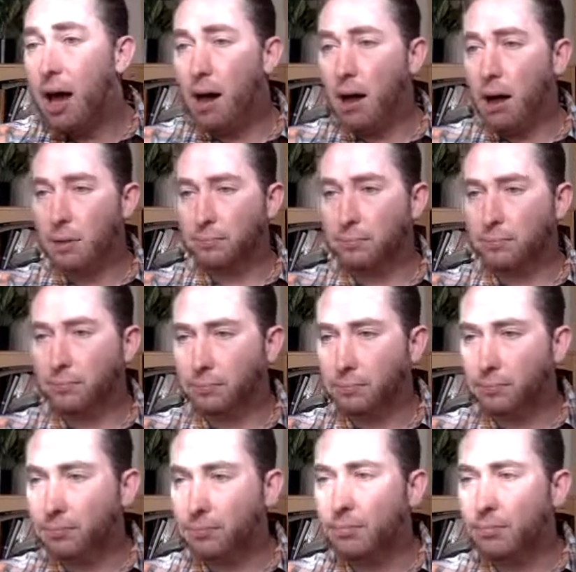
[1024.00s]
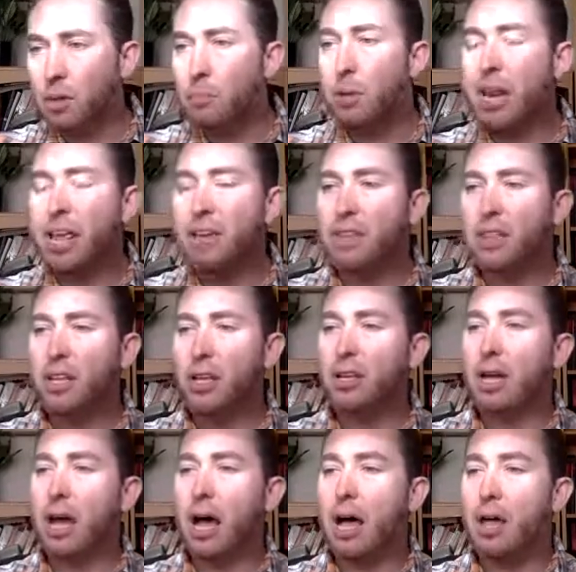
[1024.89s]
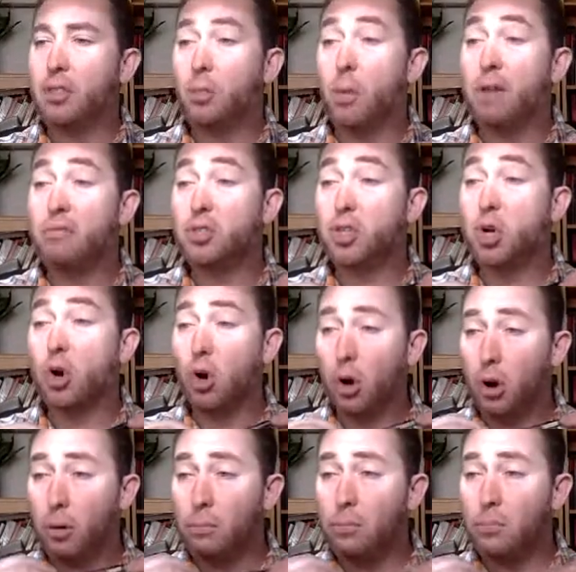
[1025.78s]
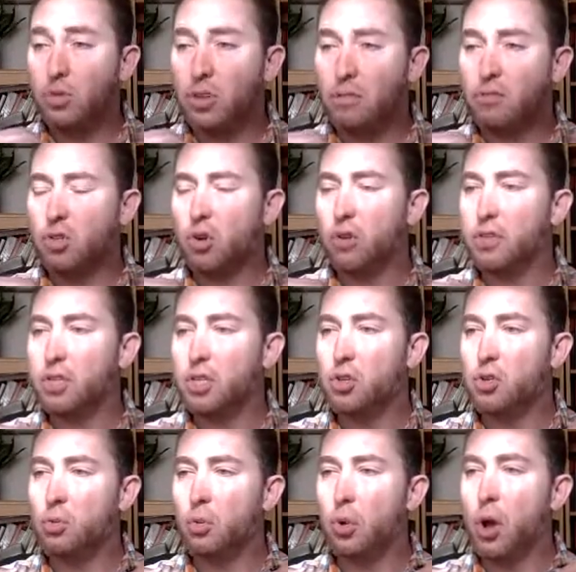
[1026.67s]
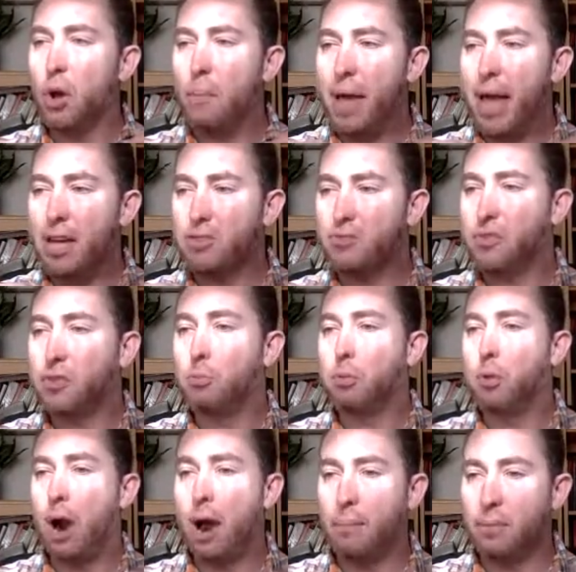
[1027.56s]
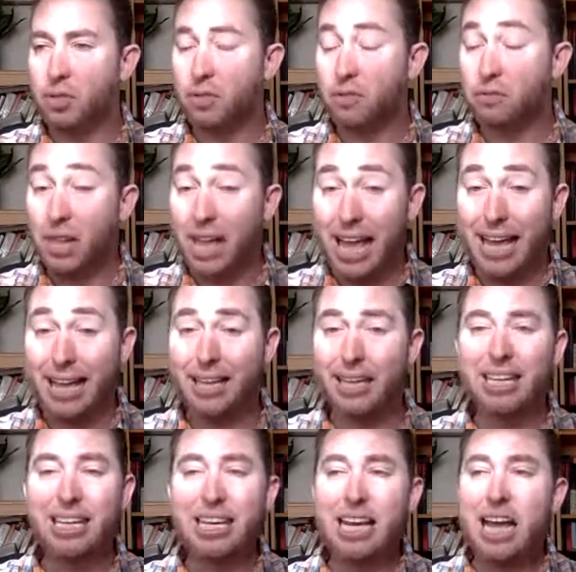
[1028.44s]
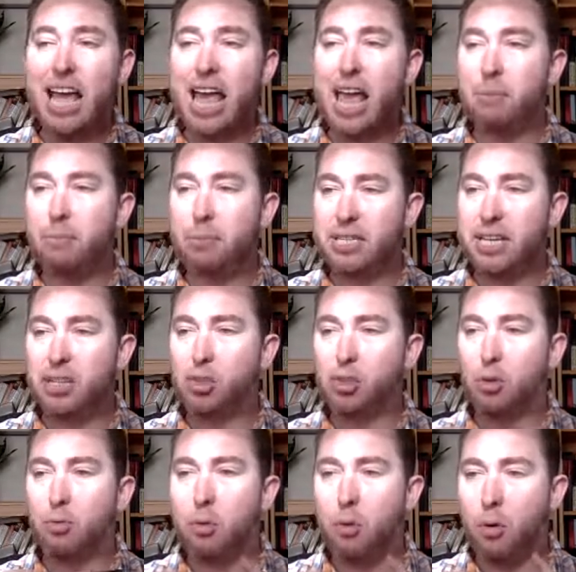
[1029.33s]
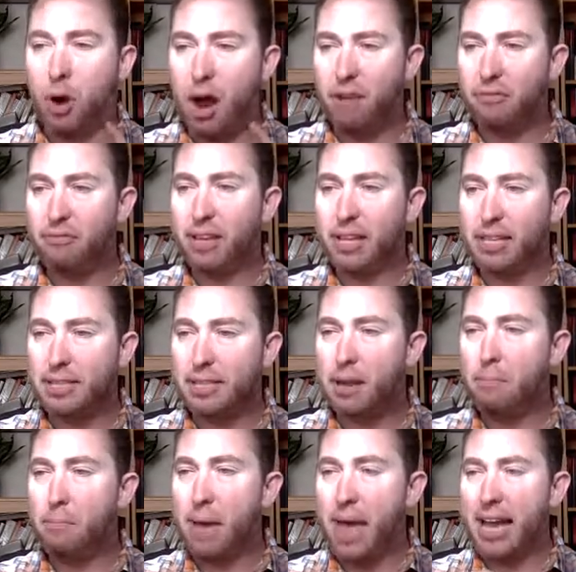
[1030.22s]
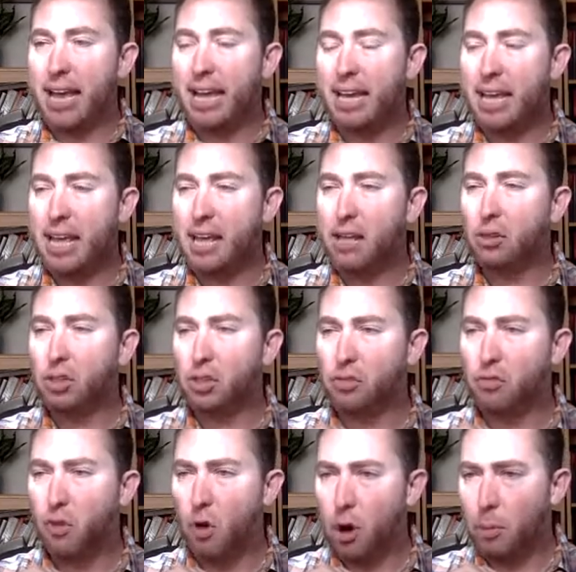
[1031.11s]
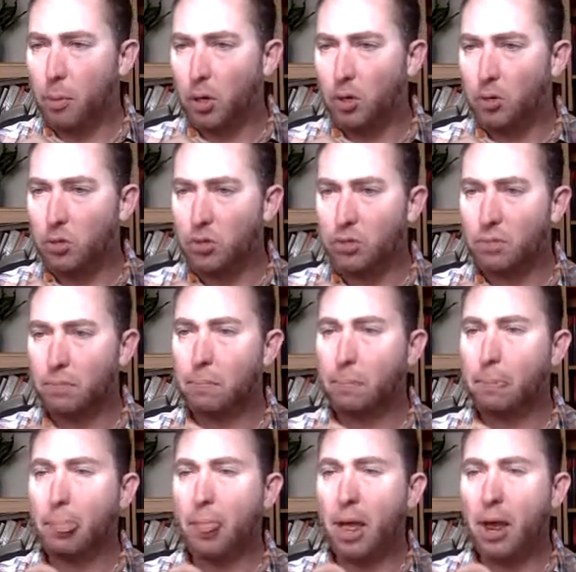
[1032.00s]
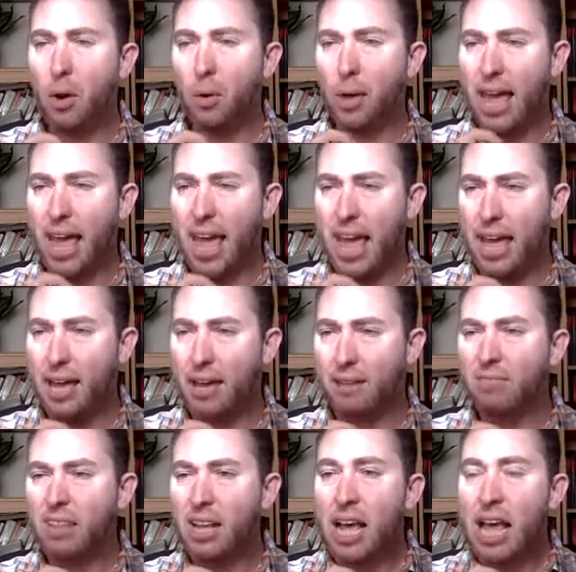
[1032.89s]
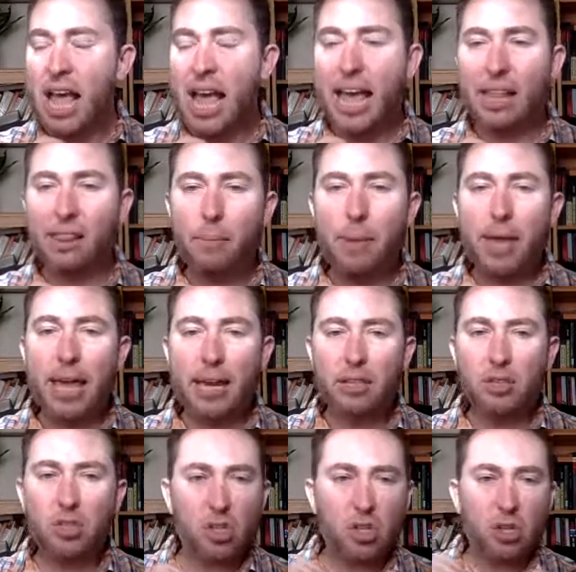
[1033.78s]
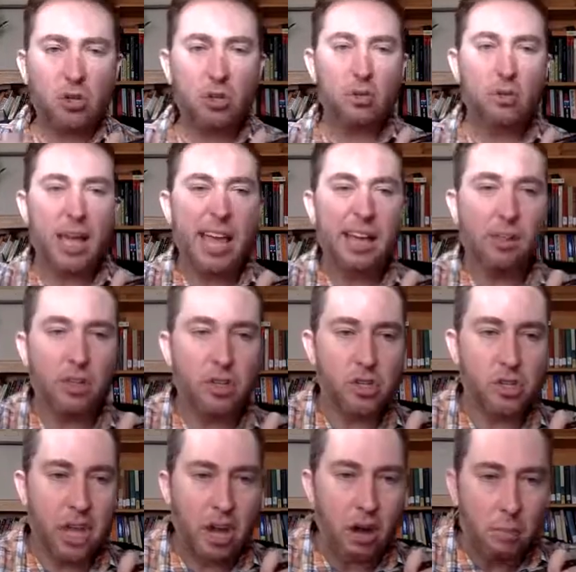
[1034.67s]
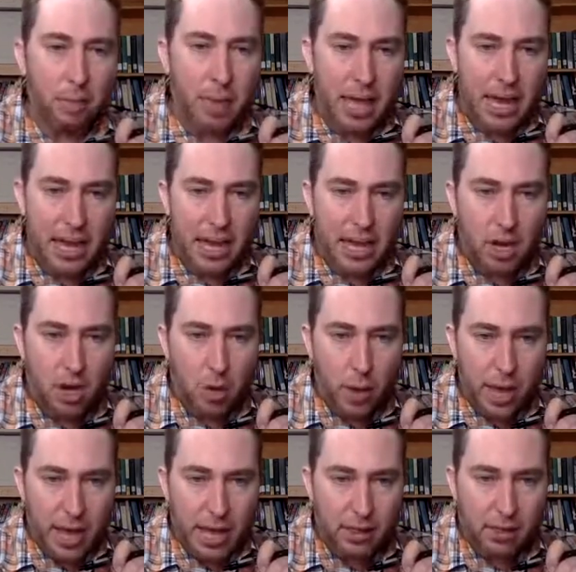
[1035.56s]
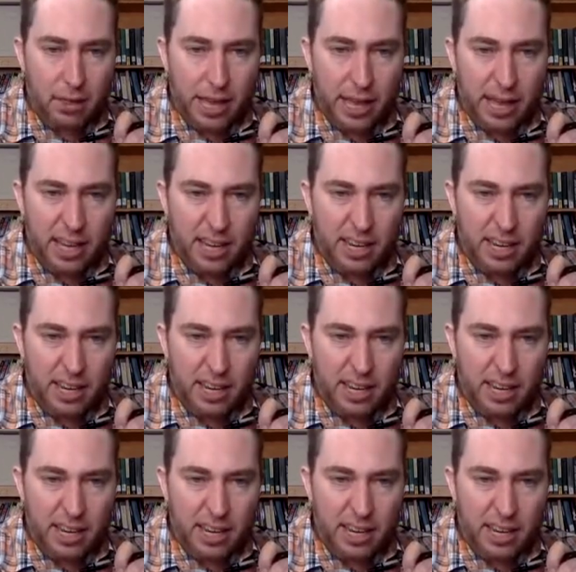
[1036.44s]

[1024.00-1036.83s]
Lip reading: But even the rough terms of servitude were no match for the promise of land and potential profits that beckoned English farmers. Okay, and let me get into English settlement in New England.